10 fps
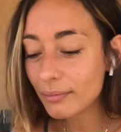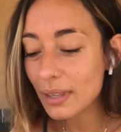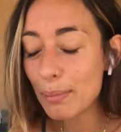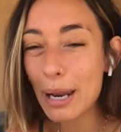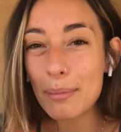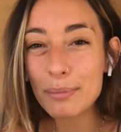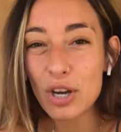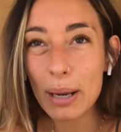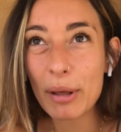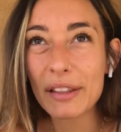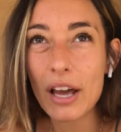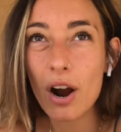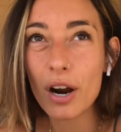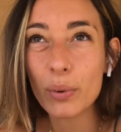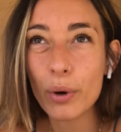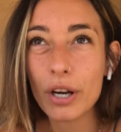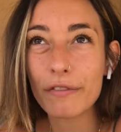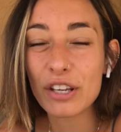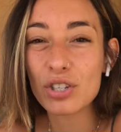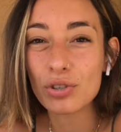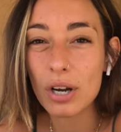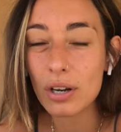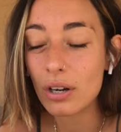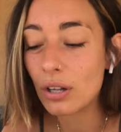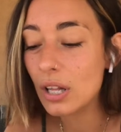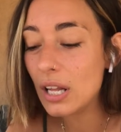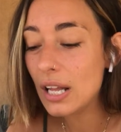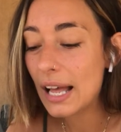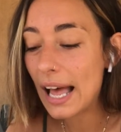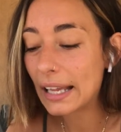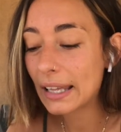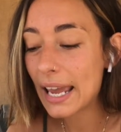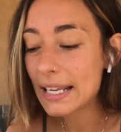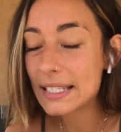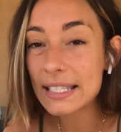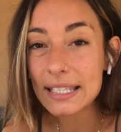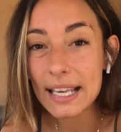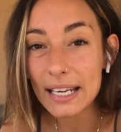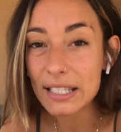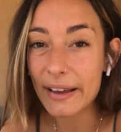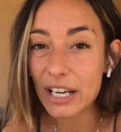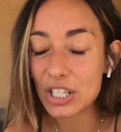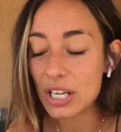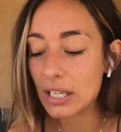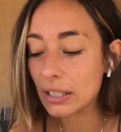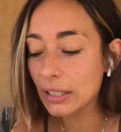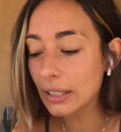But I'm talking about like that hard work of like struggle and like dissatisfaction,